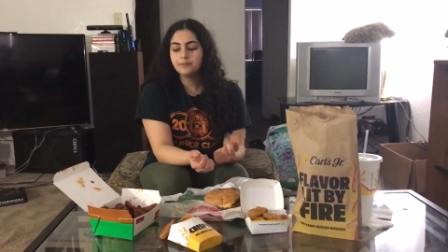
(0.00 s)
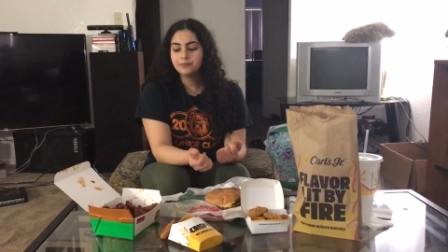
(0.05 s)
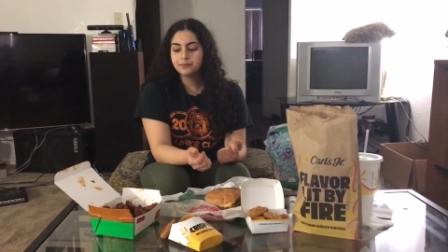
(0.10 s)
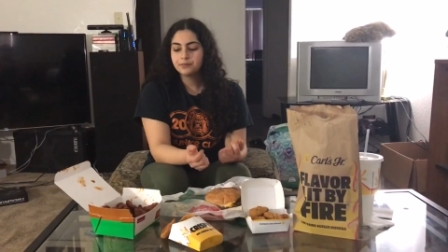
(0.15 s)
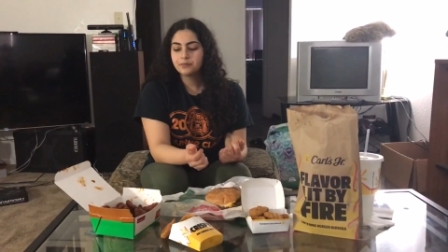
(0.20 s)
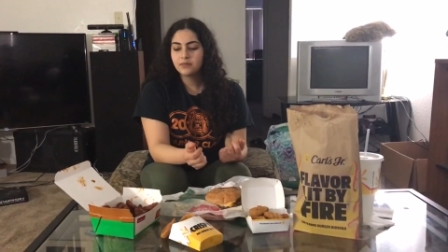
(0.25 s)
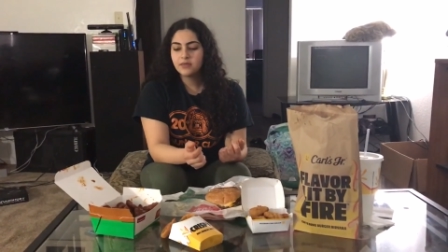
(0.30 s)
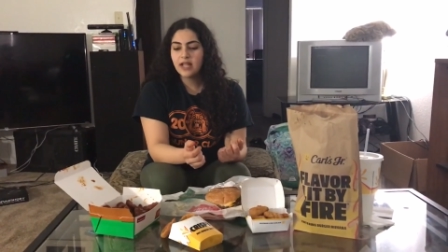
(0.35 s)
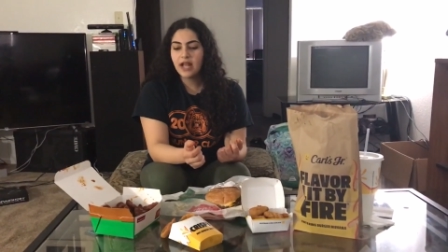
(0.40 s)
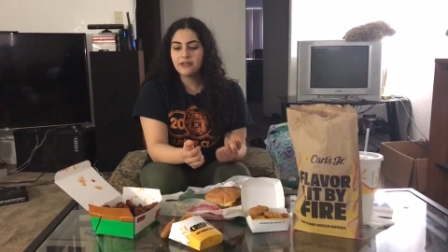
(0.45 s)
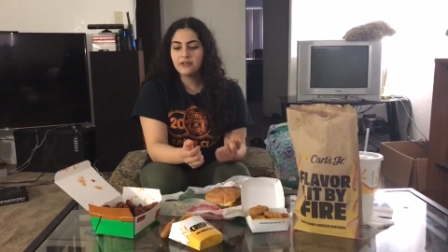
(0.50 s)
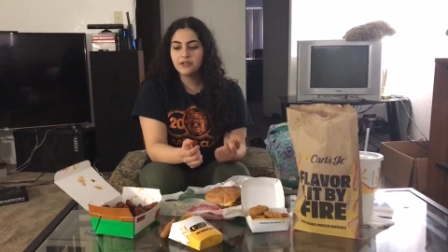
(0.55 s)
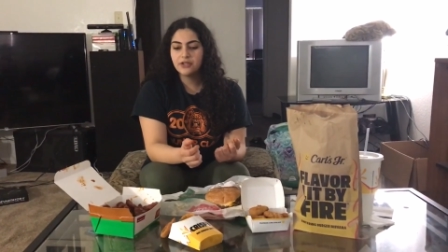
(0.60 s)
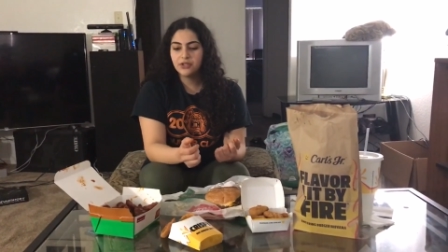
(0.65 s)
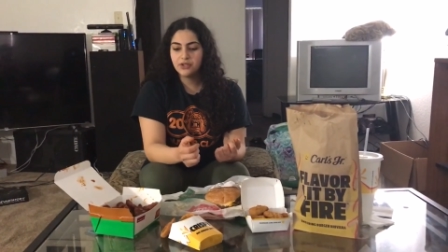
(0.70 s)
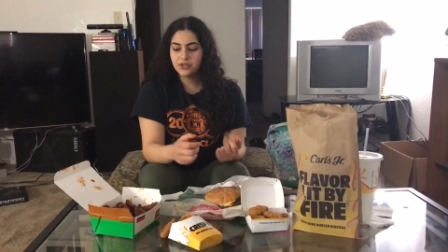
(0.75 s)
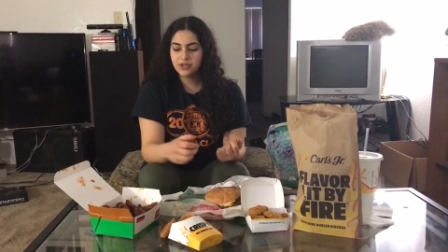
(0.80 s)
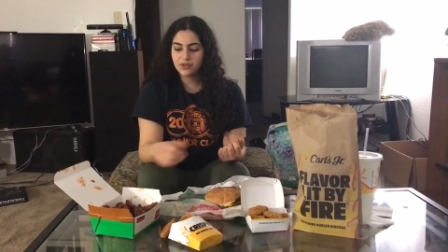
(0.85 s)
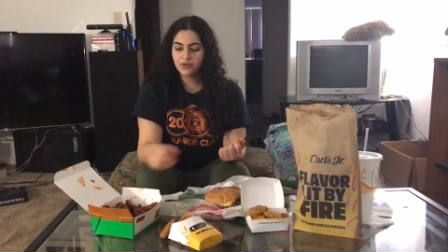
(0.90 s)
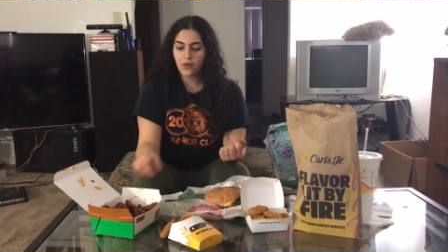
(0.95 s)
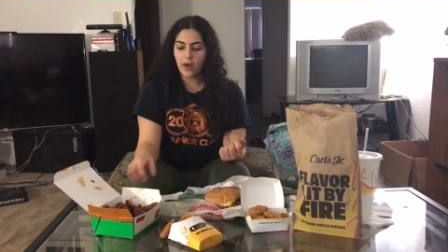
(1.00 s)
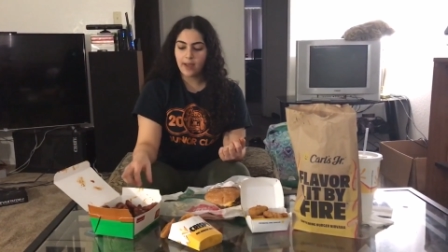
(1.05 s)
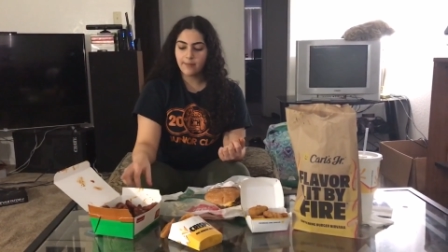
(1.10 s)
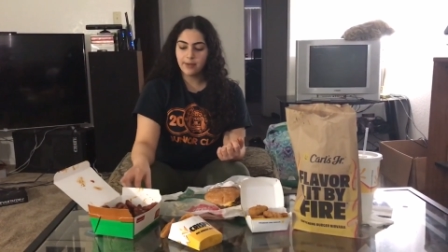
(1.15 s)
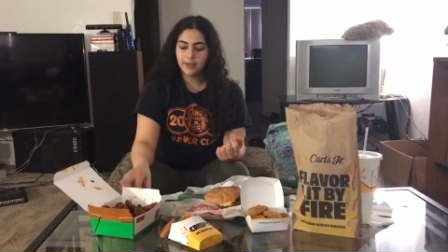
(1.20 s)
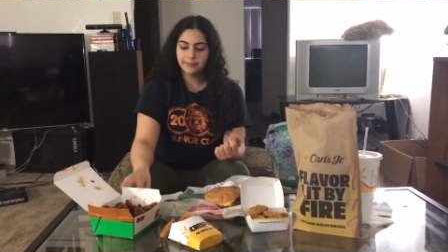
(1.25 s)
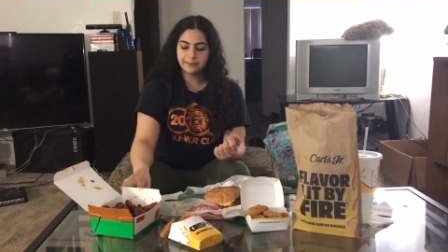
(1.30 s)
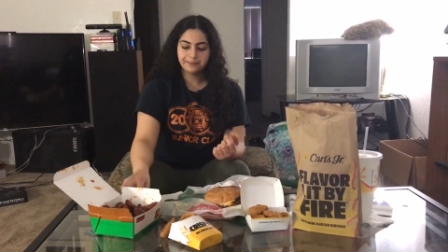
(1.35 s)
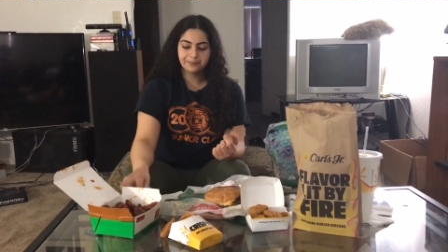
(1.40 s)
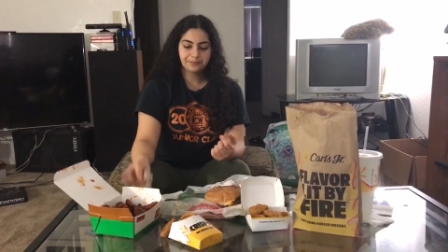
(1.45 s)
Yeah. Now that you describe
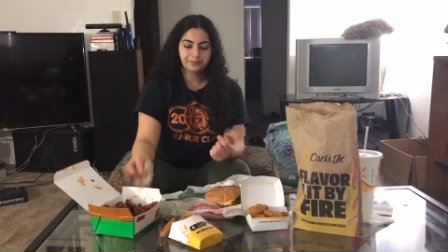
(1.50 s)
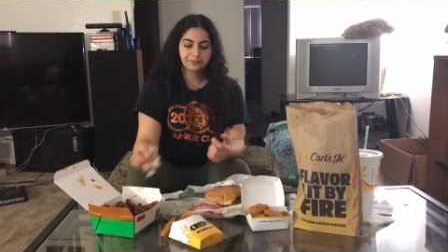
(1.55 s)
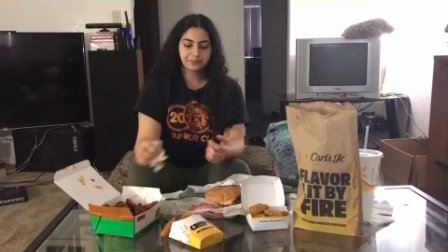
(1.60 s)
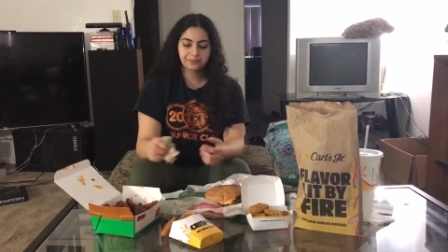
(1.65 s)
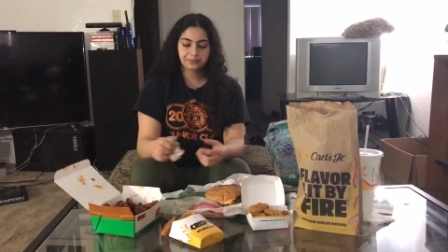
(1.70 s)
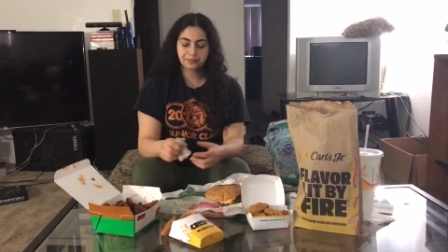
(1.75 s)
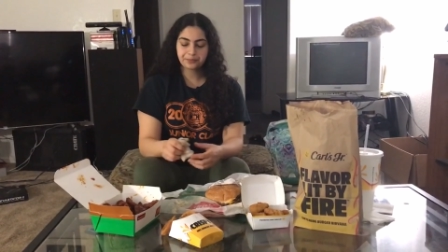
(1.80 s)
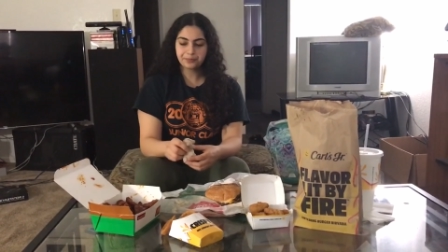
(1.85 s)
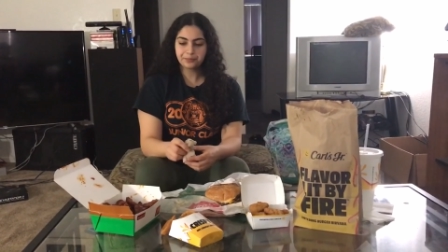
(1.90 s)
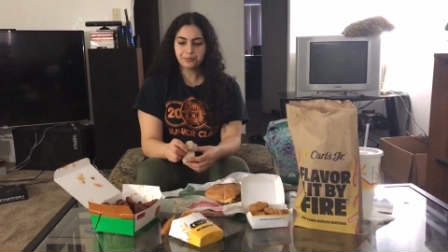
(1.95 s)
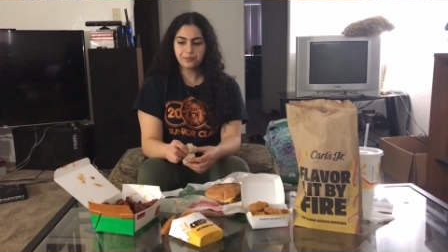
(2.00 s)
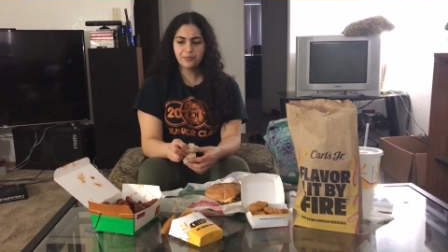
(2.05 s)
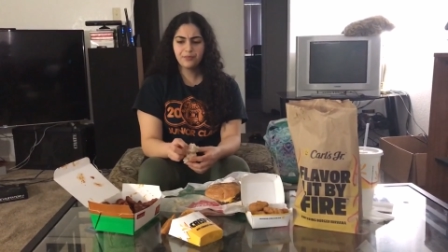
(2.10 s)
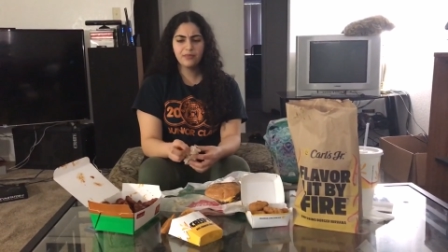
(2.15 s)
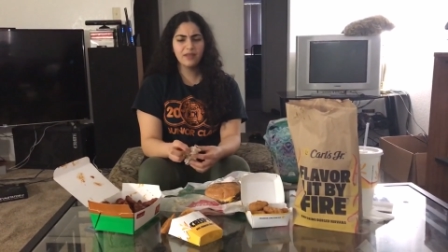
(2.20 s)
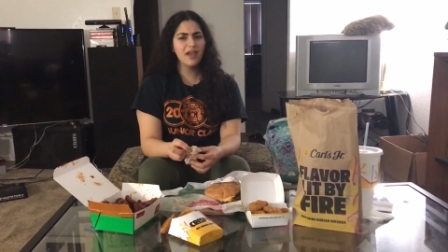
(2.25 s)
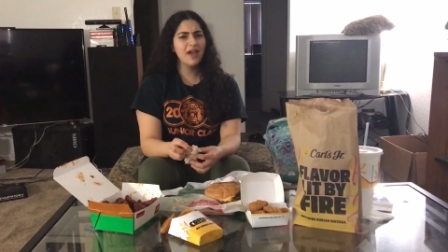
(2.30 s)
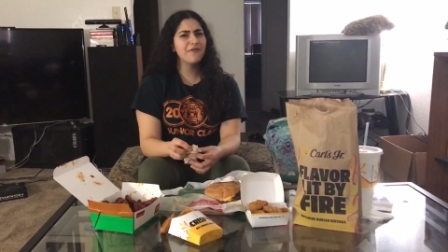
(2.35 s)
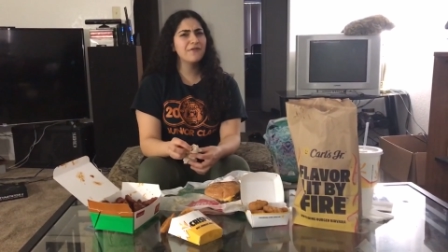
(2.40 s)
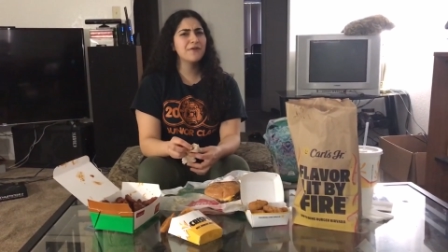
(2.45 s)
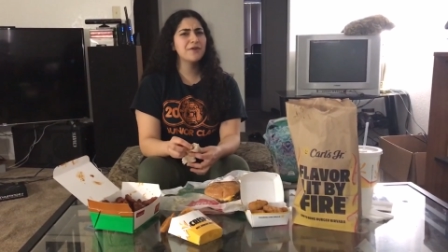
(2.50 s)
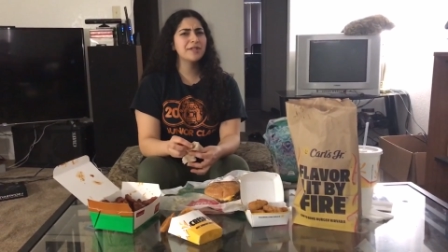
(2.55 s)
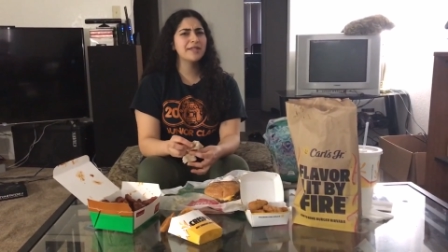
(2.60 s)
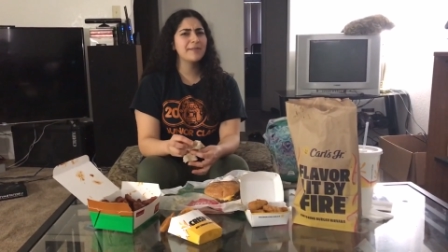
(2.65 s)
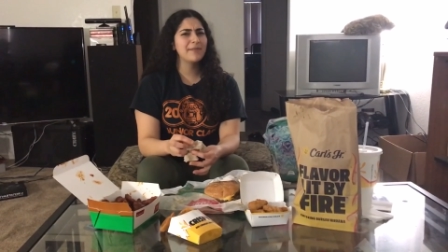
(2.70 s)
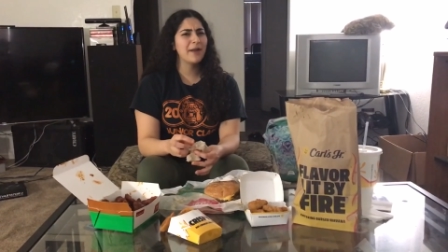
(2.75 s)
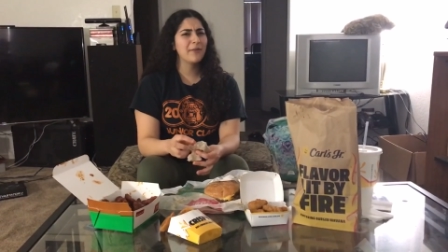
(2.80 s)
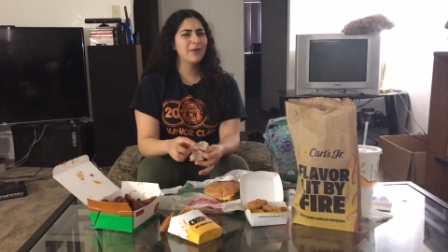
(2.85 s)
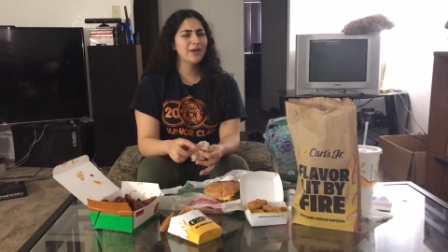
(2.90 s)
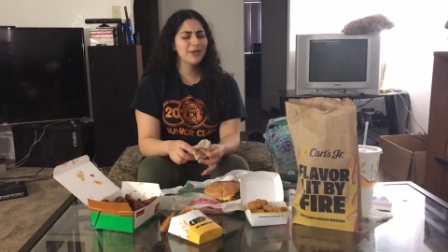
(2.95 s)
it. At first,
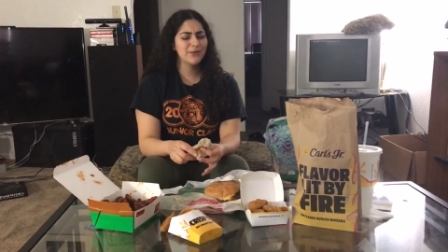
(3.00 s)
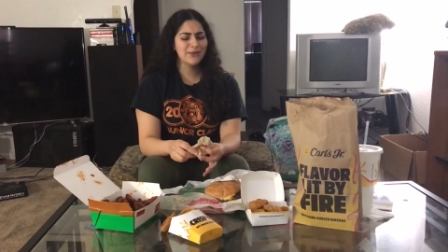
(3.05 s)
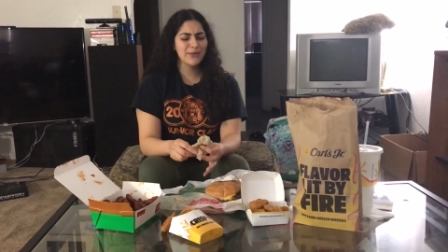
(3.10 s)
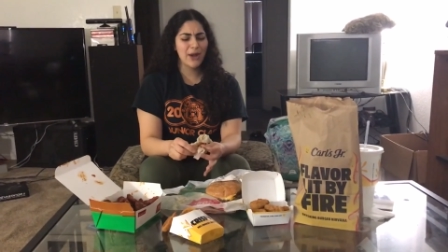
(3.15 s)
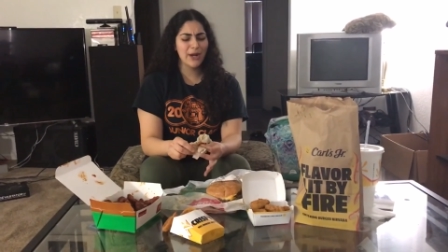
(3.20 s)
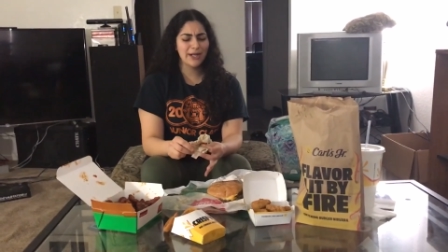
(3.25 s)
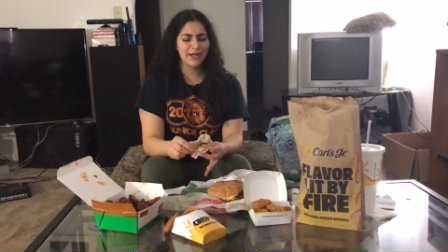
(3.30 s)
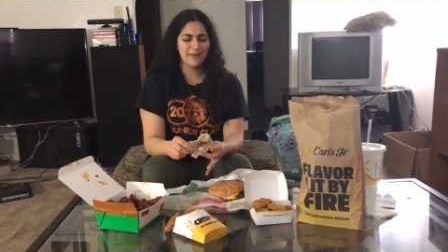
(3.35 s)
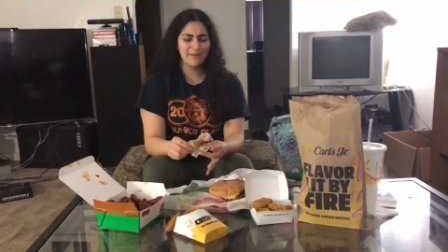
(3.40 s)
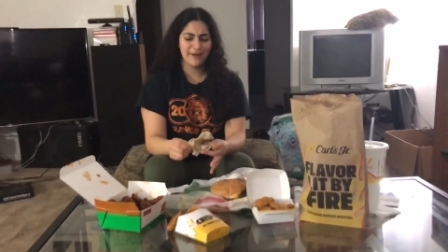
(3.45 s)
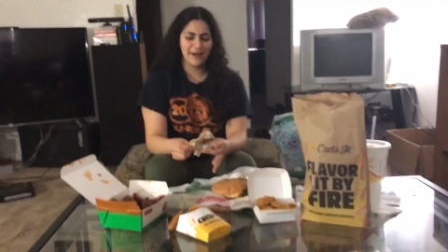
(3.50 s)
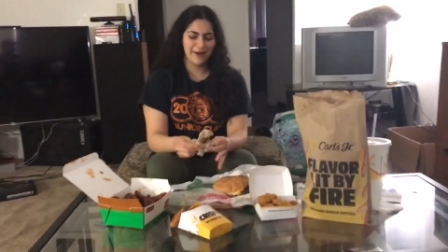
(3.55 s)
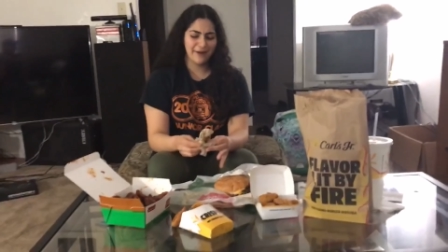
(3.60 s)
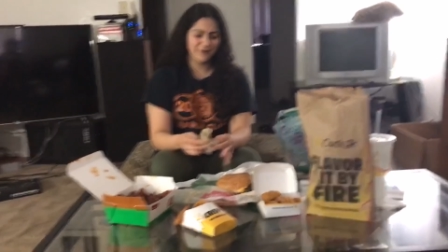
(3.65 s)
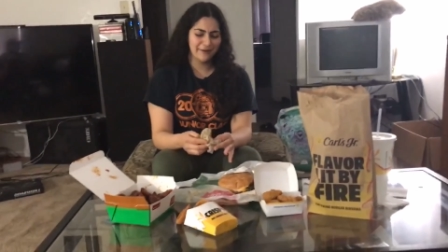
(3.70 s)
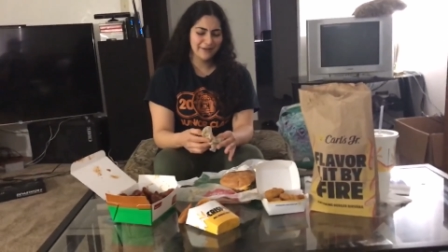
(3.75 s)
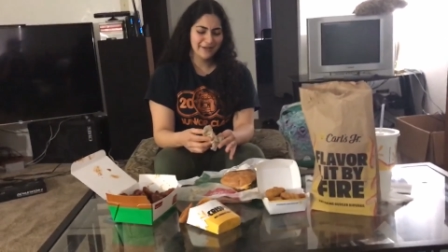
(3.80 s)
I'm like, was, what are you talking about?